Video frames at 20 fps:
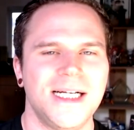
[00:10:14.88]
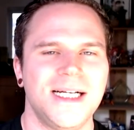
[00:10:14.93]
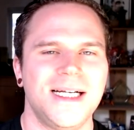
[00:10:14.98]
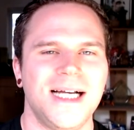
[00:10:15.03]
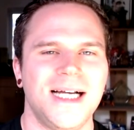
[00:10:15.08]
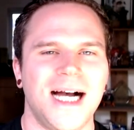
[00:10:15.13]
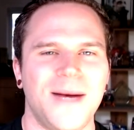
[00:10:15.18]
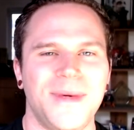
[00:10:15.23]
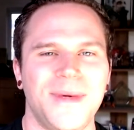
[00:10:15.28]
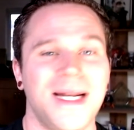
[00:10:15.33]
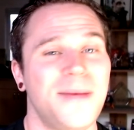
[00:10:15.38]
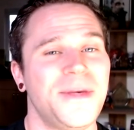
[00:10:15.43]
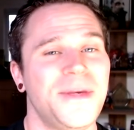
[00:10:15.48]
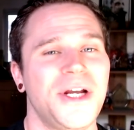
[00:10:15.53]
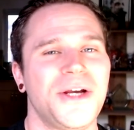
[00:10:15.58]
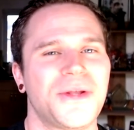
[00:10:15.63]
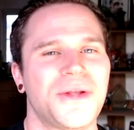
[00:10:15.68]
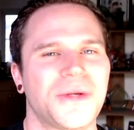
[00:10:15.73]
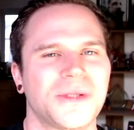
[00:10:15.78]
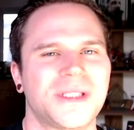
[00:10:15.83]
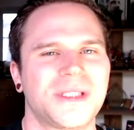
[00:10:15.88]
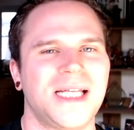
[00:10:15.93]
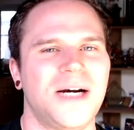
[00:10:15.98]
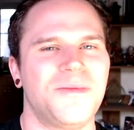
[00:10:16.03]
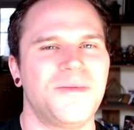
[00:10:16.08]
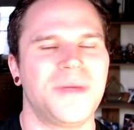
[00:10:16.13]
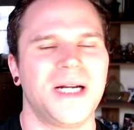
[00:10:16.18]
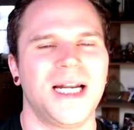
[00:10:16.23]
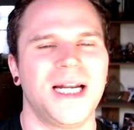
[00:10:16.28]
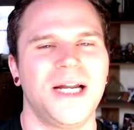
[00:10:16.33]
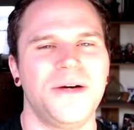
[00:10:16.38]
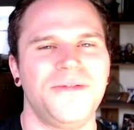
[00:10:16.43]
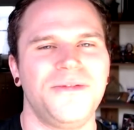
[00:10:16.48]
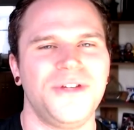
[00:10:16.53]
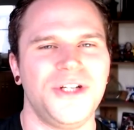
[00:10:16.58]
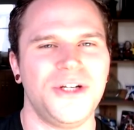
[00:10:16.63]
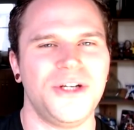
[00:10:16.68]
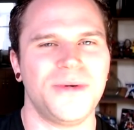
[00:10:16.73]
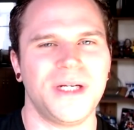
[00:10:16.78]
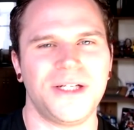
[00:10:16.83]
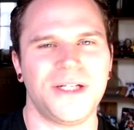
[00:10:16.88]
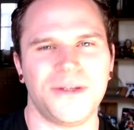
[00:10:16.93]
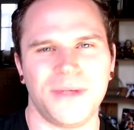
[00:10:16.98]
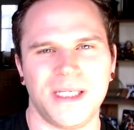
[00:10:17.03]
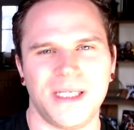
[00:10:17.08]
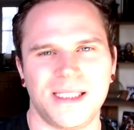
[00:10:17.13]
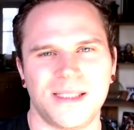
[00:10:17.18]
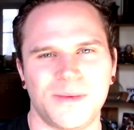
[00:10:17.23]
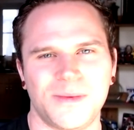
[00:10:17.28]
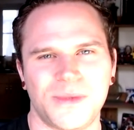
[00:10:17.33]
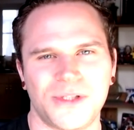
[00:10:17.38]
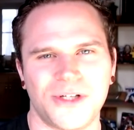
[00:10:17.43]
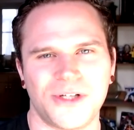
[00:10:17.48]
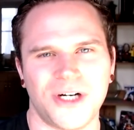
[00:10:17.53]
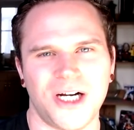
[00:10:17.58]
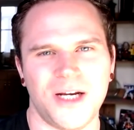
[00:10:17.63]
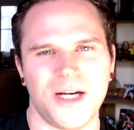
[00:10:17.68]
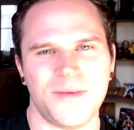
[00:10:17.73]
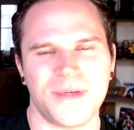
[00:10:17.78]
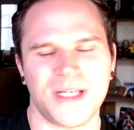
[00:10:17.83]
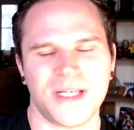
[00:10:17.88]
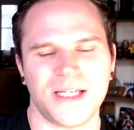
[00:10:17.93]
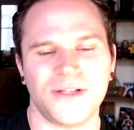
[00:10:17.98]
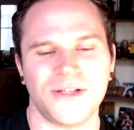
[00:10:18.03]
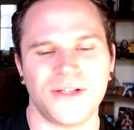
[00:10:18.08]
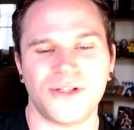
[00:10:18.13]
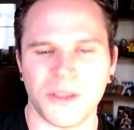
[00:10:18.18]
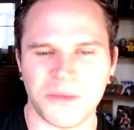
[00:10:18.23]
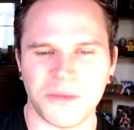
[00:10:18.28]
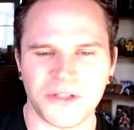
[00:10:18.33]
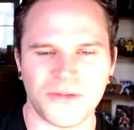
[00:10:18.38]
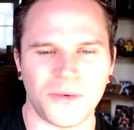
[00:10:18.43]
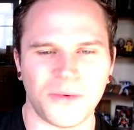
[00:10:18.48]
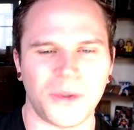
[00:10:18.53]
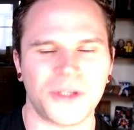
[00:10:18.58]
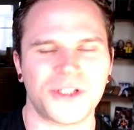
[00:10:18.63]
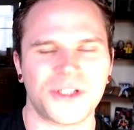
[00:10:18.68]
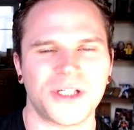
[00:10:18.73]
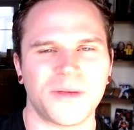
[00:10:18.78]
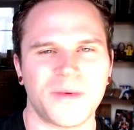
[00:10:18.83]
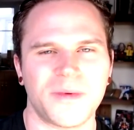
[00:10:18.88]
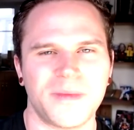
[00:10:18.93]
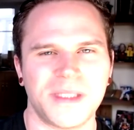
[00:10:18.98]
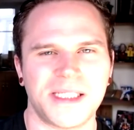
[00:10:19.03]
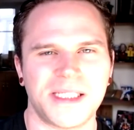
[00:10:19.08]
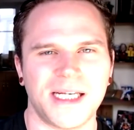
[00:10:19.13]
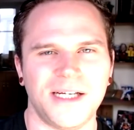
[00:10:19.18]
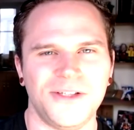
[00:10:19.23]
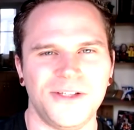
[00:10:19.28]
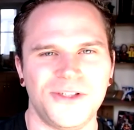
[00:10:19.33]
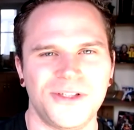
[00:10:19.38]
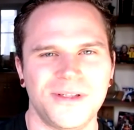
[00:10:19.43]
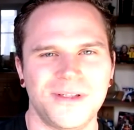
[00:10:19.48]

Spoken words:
But let me know your thoughts down below. If you're new here, do hit subscribe. Thank you so much for watching. I'm Mr. H.